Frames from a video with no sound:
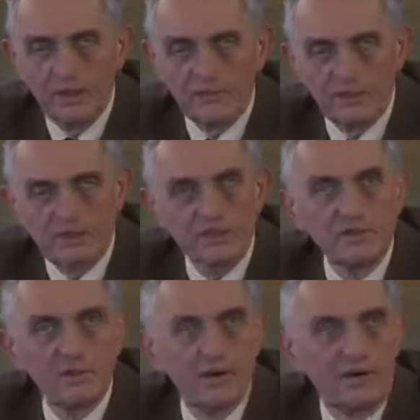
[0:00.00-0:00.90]
First
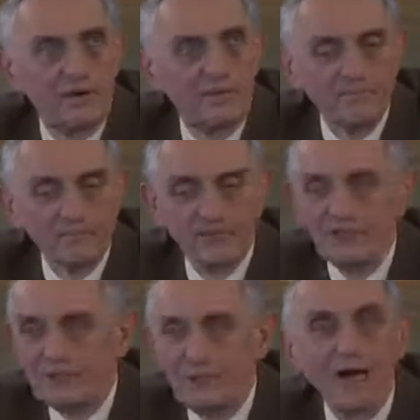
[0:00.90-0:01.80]
of all,
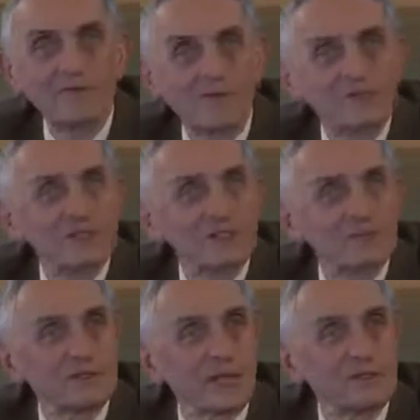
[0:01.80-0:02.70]
I wrote
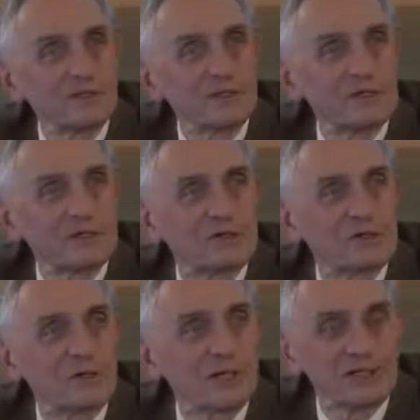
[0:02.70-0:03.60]
this without
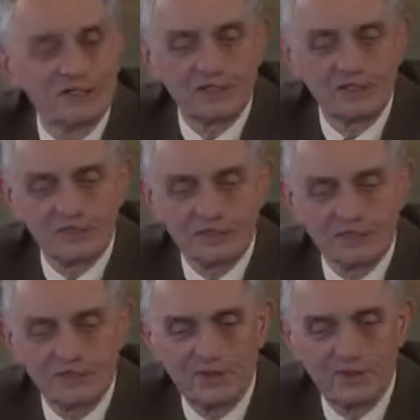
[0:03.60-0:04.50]
coordination with
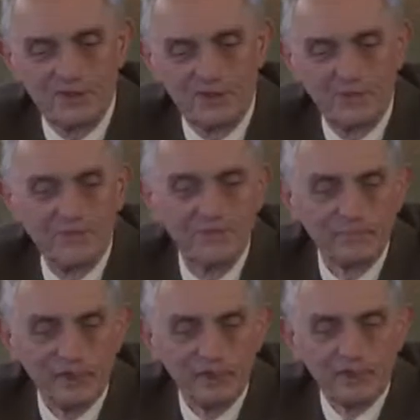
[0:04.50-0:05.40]
Bruno,
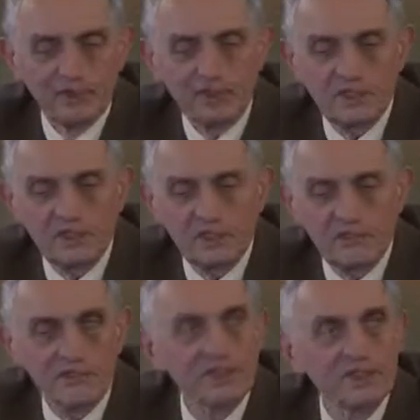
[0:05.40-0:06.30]
that the
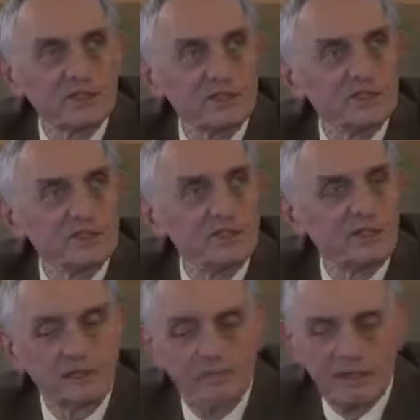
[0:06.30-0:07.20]
European
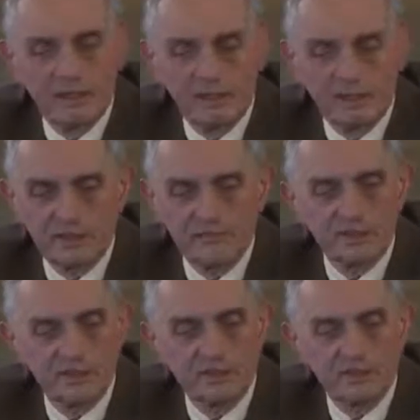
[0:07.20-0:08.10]
Stability Mechanism
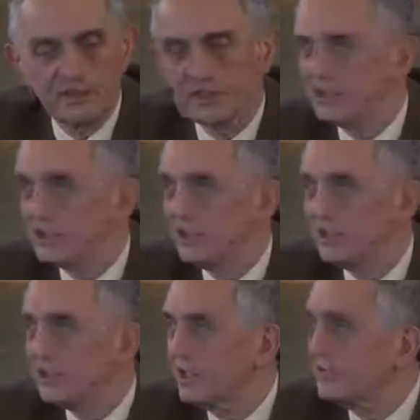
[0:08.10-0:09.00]
is a joint stock
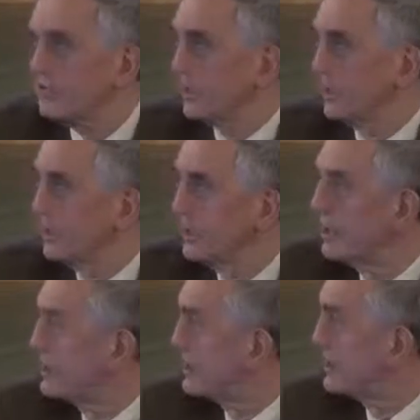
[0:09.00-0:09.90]
company.
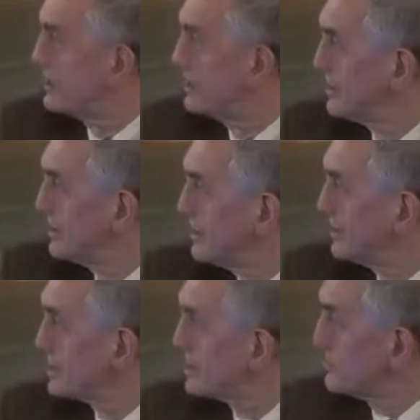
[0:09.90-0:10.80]

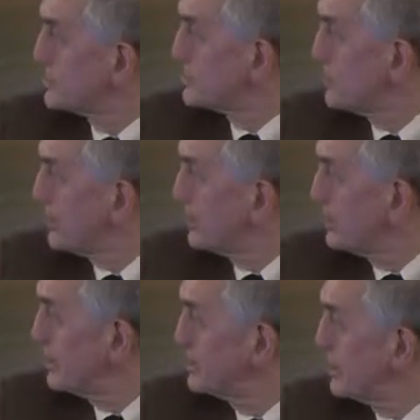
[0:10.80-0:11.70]
So is the
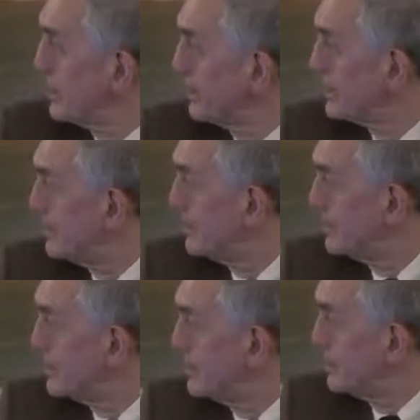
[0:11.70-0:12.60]
IMF.
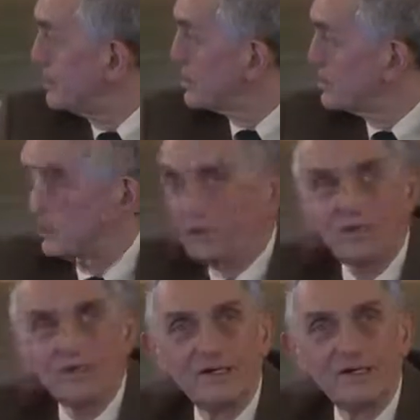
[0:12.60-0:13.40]
So